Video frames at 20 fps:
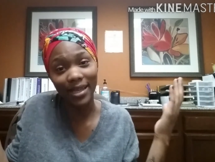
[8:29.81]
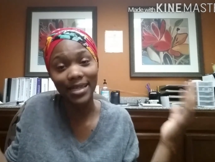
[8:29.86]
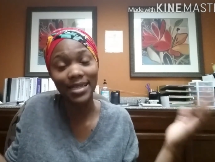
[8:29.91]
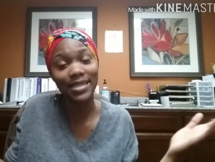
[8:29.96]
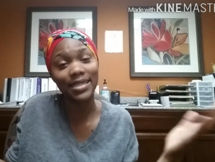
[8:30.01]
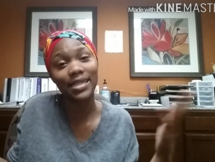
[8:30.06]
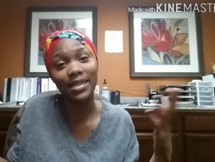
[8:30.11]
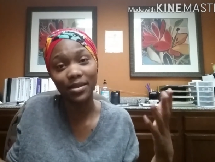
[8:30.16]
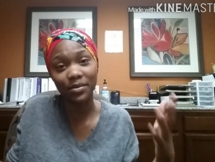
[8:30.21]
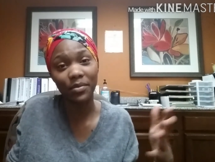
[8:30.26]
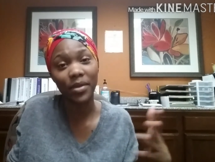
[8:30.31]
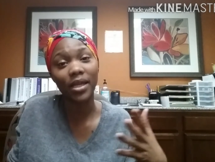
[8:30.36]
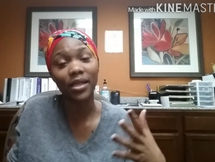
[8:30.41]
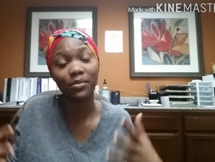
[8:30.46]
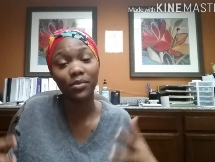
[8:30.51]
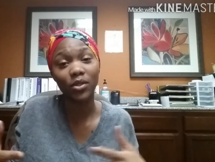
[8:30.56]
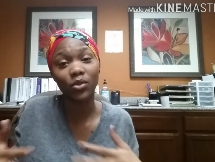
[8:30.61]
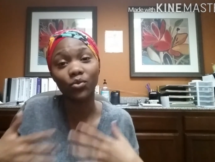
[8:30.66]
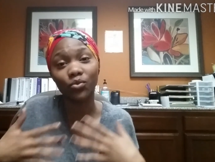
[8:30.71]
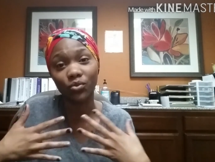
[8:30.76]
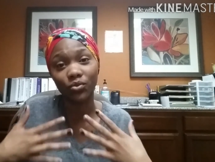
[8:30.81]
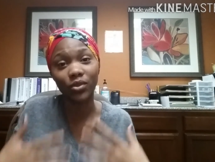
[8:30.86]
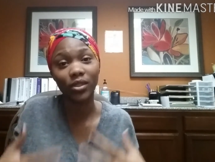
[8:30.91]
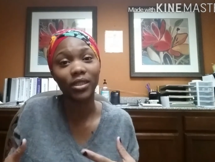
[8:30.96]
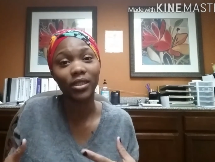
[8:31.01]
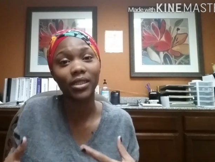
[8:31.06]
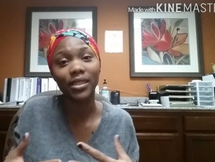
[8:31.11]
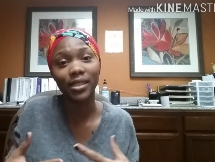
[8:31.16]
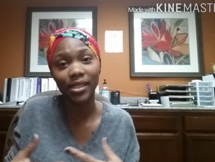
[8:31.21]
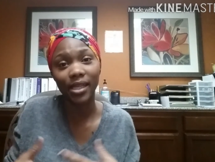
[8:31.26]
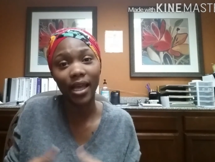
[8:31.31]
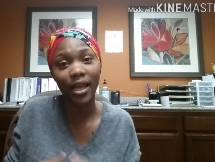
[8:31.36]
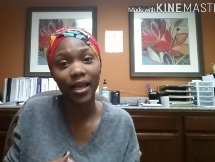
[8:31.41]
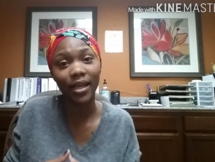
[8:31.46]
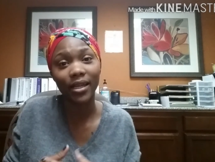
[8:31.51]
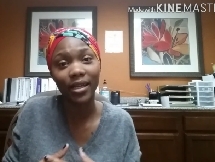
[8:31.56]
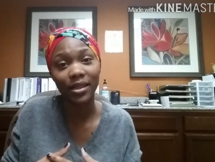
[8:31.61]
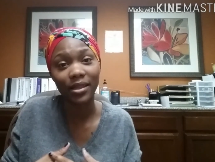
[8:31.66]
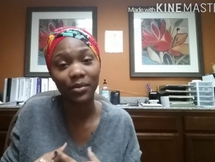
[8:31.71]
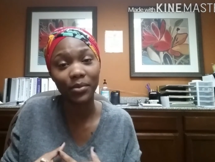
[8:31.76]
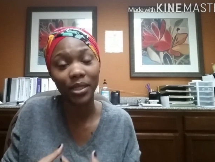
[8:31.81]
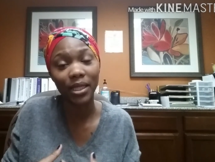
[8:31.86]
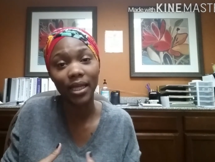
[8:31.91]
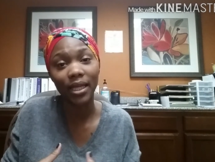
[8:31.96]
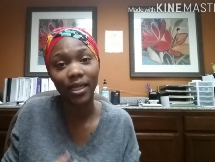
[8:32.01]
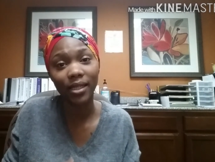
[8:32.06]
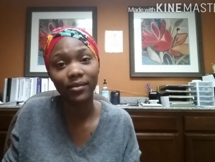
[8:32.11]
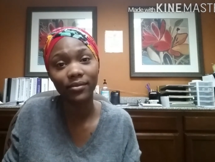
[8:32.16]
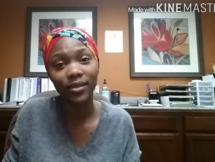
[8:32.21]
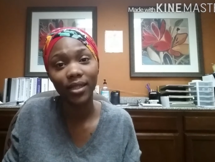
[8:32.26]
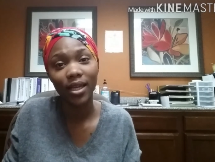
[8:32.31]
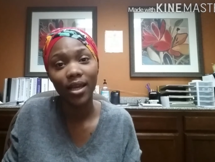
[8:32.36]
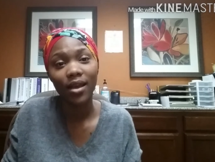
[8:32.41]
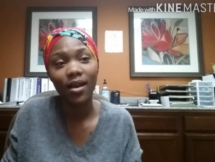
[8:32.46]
They did make me really sad in the beginning,